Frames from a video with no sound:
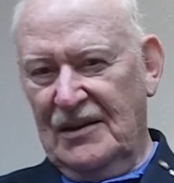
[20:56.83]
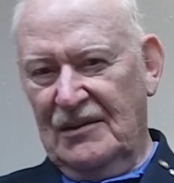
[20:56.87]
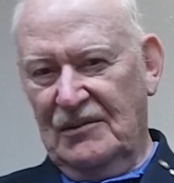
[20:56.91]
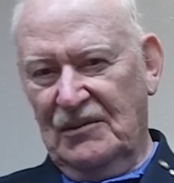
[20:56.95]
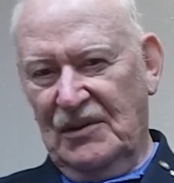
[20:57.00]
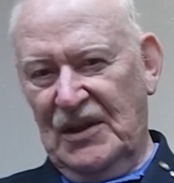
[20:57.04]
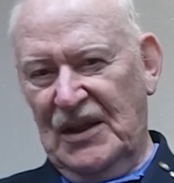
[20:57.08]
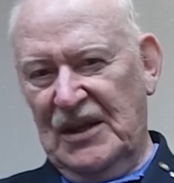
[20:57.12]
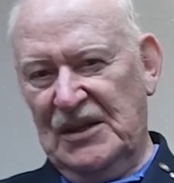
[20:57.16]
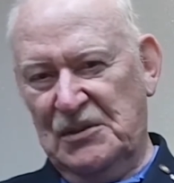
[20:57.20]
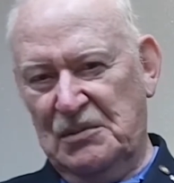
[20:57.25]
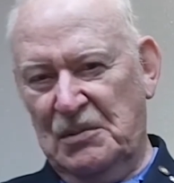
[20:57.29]

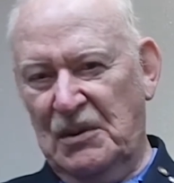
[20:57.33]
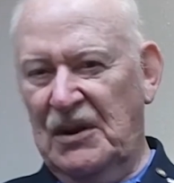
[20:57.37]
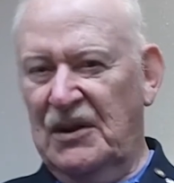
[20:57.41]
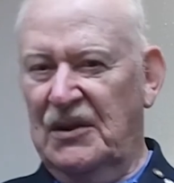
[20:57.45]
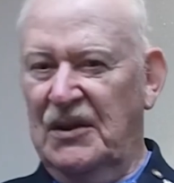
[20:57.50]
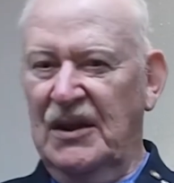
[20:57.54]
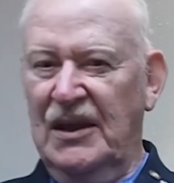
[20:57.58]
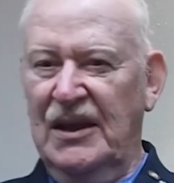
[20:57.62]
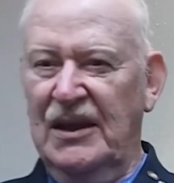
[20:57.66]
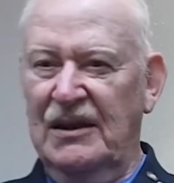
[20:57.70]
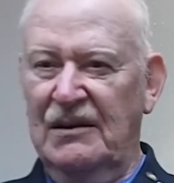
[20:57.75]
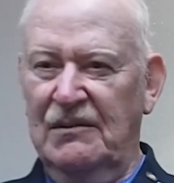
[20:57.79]
Well, that's better
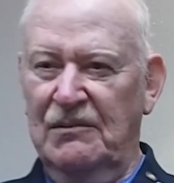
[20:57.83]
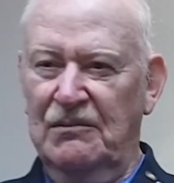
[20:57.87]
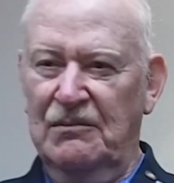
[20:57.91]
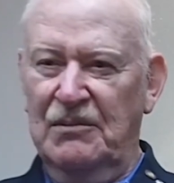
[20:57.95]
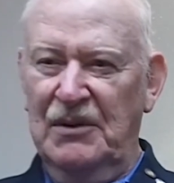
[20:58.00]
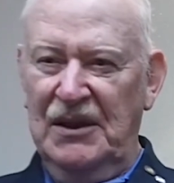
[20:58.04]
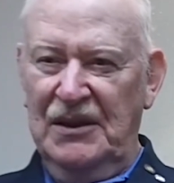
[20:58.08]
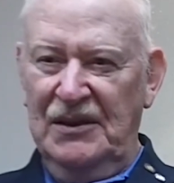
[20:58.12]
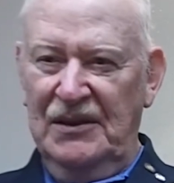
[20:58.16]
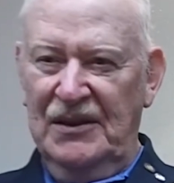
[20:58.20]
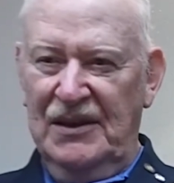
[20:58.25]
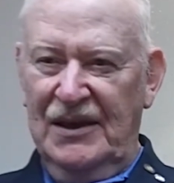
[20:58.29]
than getting
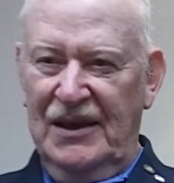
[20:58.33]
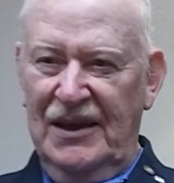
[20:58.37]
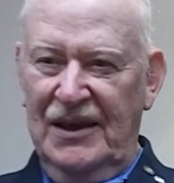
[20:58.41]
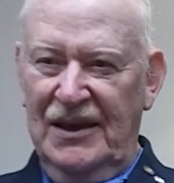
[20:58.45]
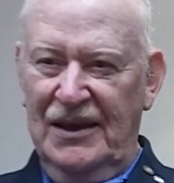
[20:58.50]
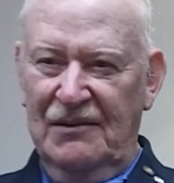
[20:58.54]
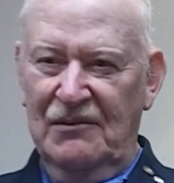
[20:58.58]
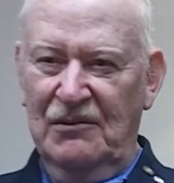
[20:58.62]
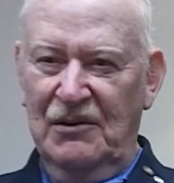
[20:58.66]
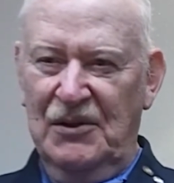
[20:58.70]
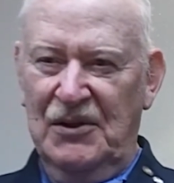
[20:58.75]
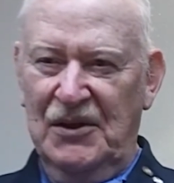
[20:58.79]
beat in the
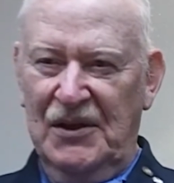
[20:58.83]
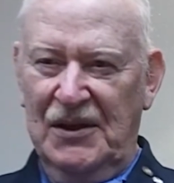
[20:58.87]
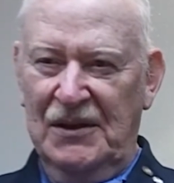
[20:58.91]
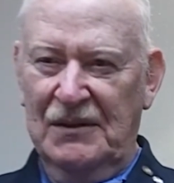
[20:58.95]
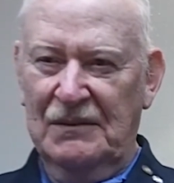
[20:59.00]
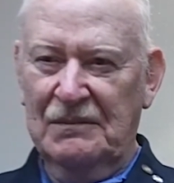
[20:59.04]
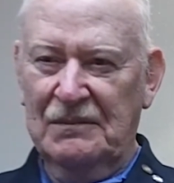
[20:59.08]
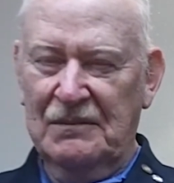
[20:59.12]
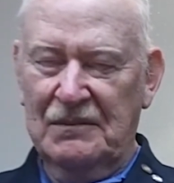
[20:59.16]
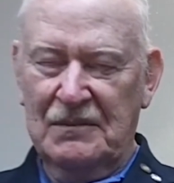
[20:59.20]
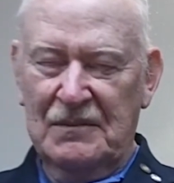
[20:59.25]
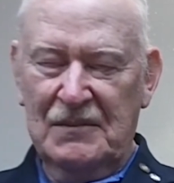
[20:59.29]
head with
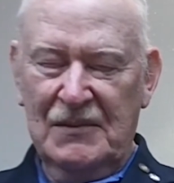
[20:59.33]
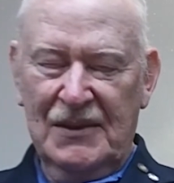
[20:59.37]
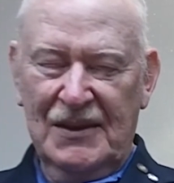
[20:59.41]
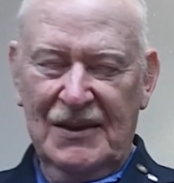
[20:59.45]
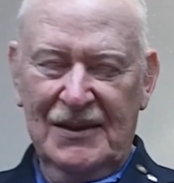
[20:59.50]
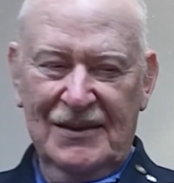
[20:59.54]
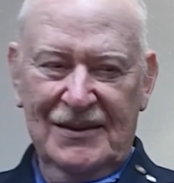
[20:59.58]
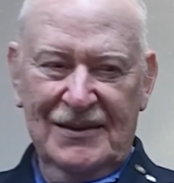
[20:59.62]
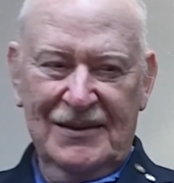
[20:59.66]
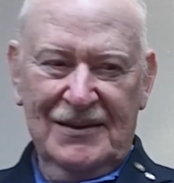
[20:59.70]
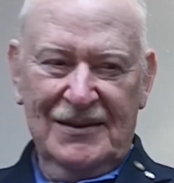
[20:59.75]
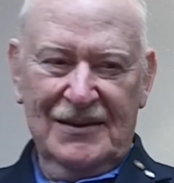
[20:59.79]

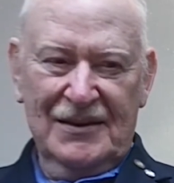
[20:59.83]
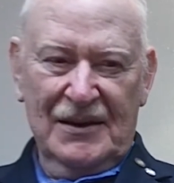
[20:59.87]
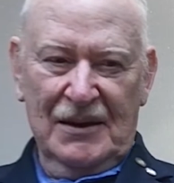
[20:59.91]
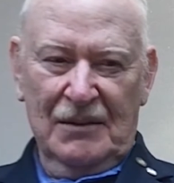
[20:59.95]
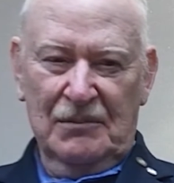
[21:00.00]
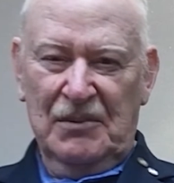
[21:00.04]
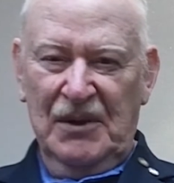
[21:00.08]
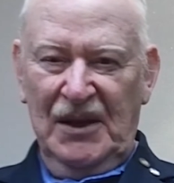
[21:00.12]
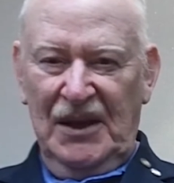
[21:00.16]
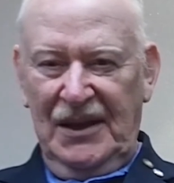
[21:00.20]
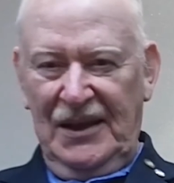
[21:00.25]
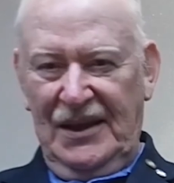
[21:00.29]
a
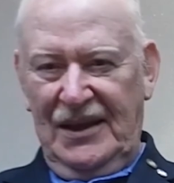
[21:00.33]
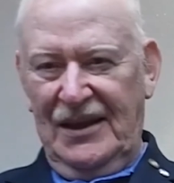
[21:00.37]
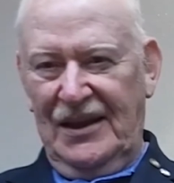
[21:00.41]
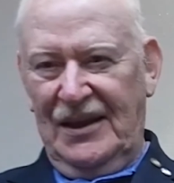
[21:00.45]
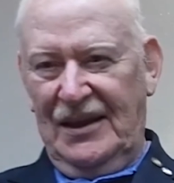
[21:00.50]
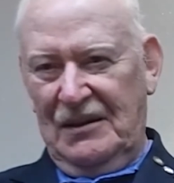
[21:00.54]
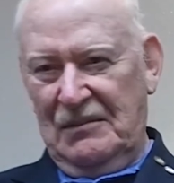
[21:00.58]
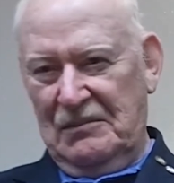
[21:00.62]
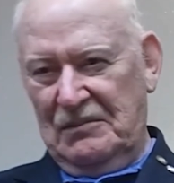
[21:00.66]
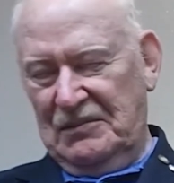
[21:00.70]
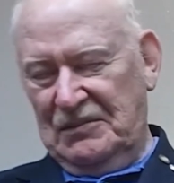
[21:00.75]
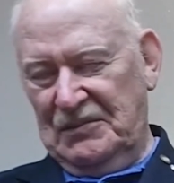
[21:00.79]
billy
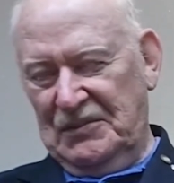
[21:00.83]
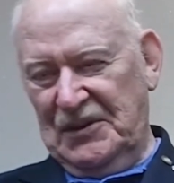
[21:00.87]
club.